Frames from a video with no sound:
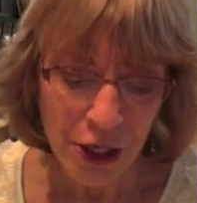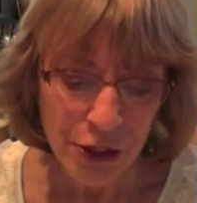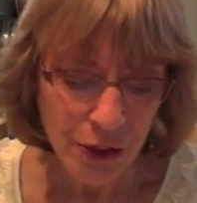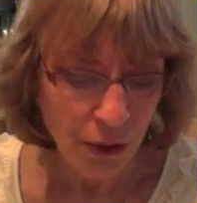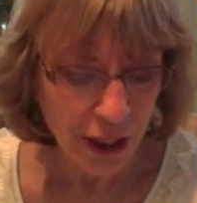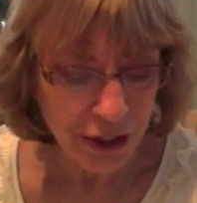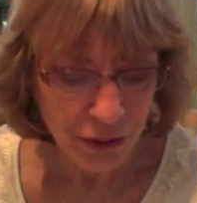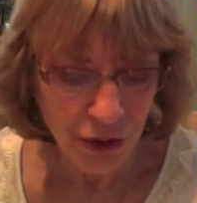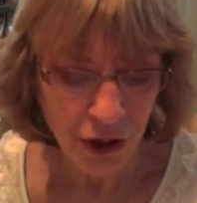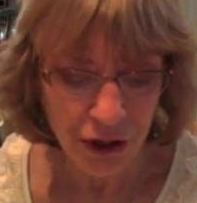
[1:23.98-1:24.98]
So I do
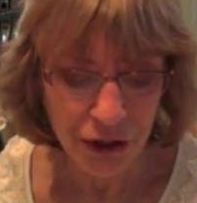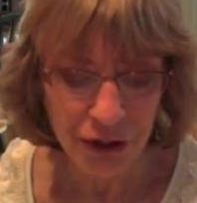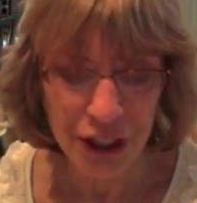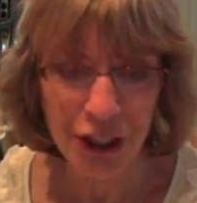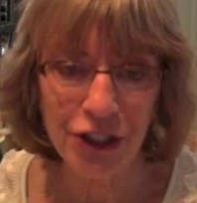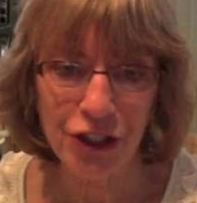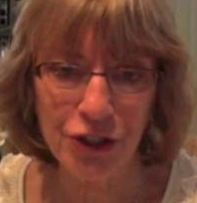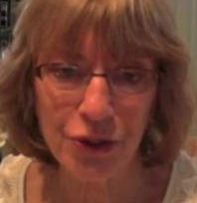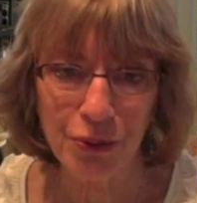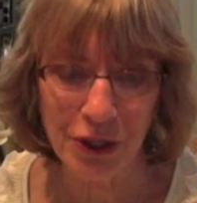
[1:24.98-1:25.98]
call your attention
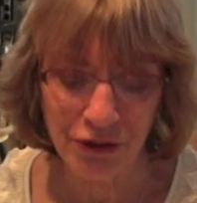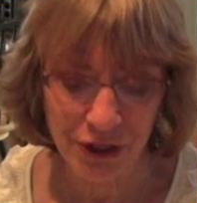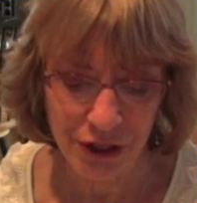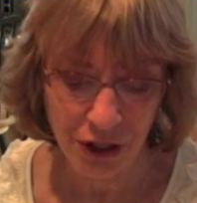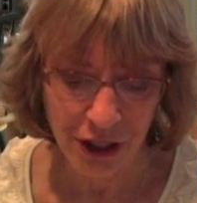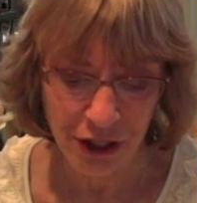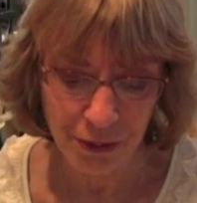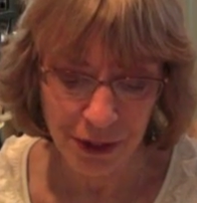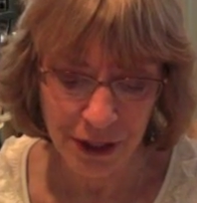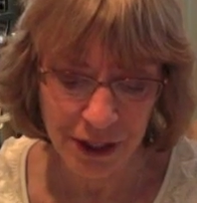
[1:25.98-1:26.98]
to one of the
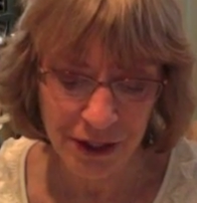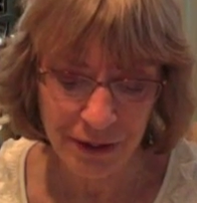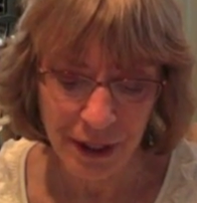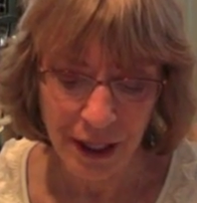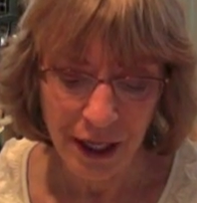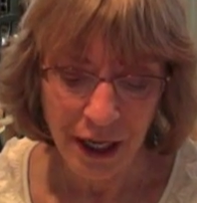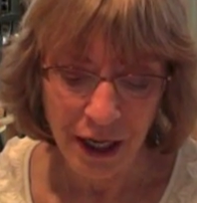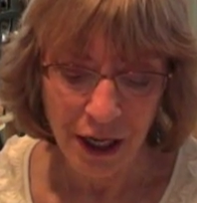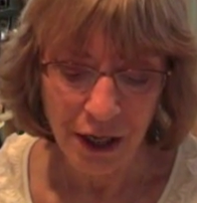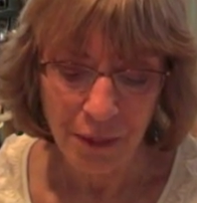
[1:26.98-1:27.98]
documents
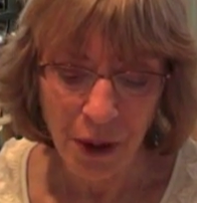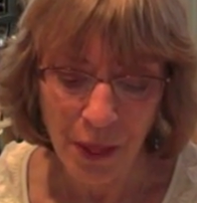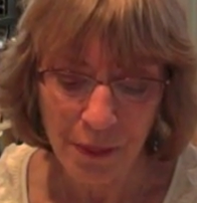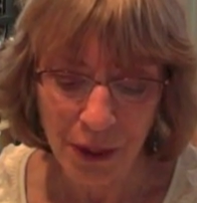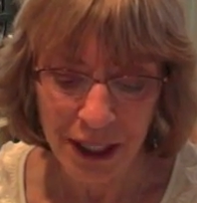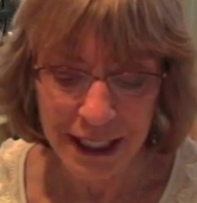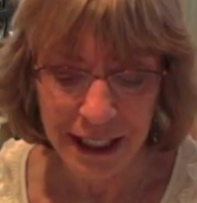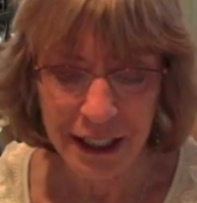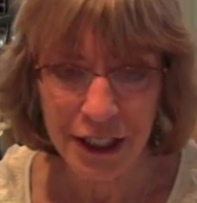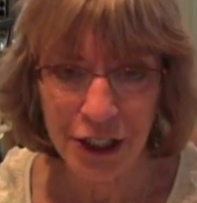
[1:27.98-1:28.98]
on the
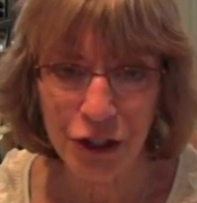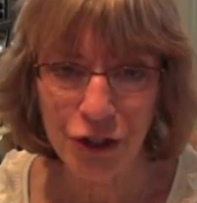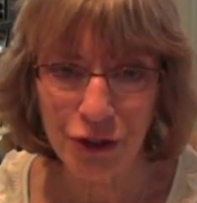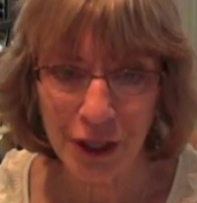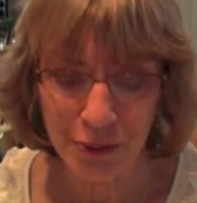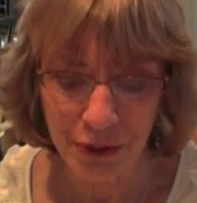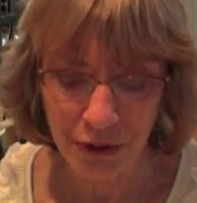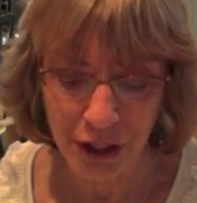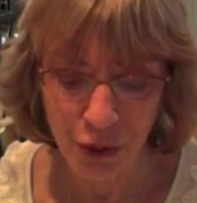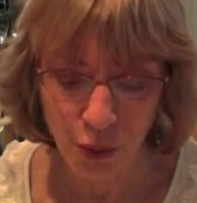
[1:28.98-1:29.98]
Montana Teacher
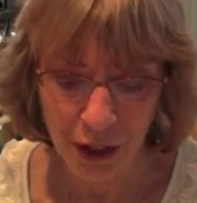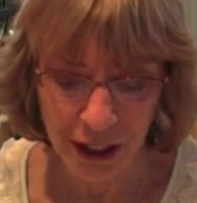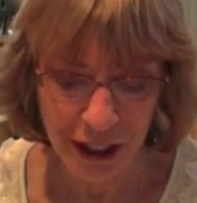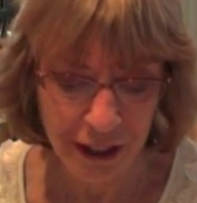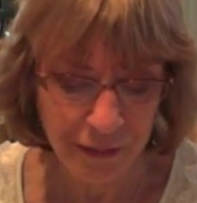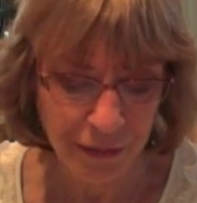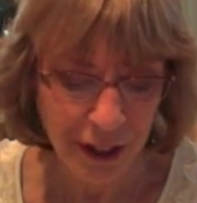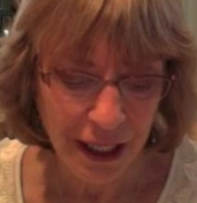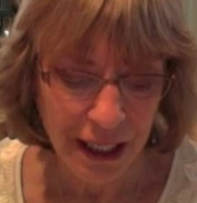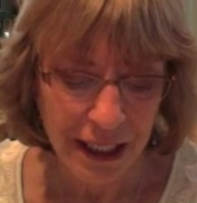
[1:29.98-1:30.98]
Librarian Wiki.
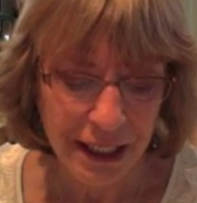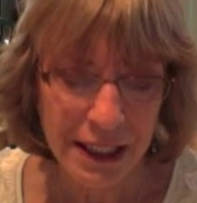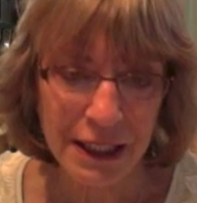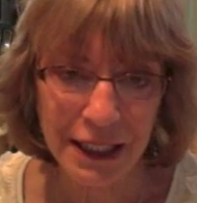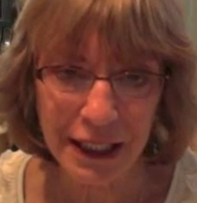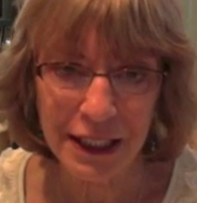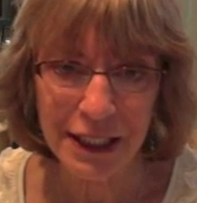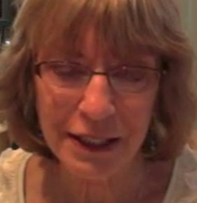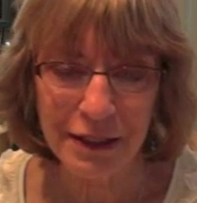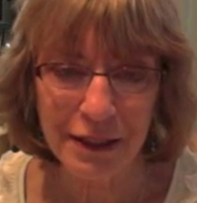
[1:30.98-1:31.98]
It's
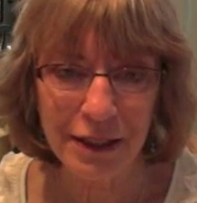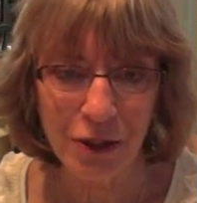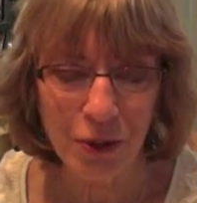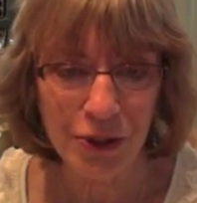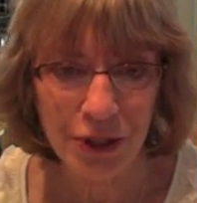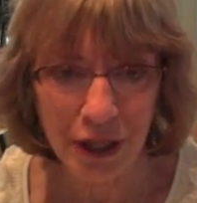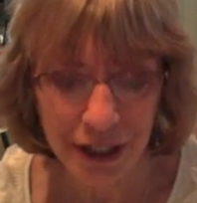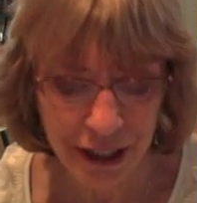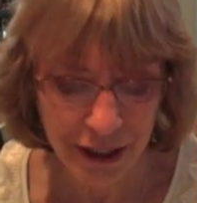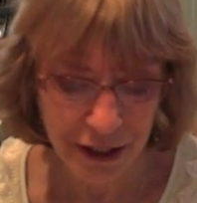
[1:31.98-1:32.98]
linked in course
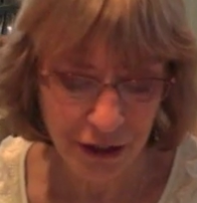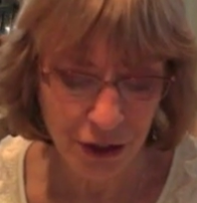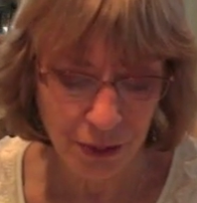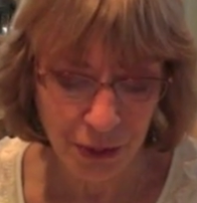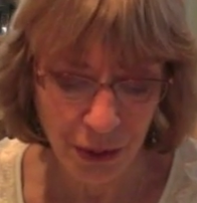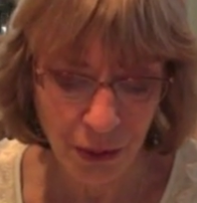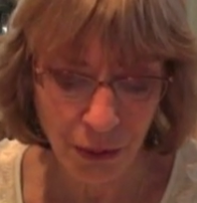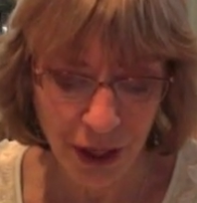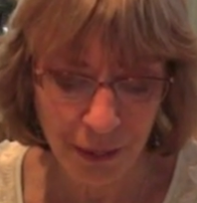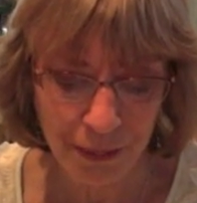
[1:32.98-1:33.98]
content under
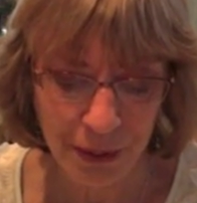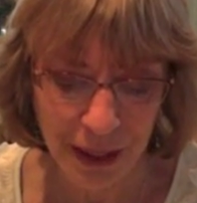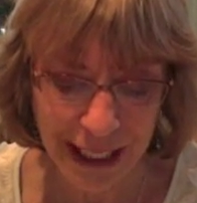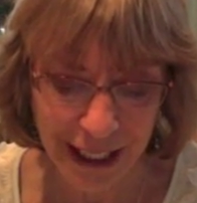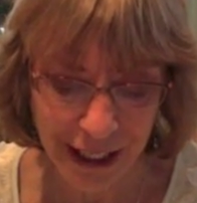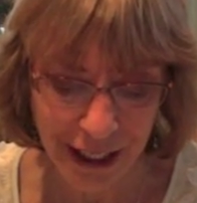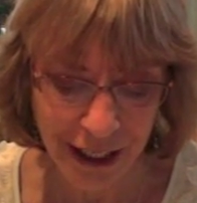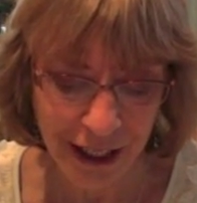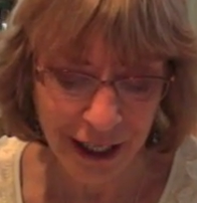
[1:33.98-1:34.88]
Program Planning,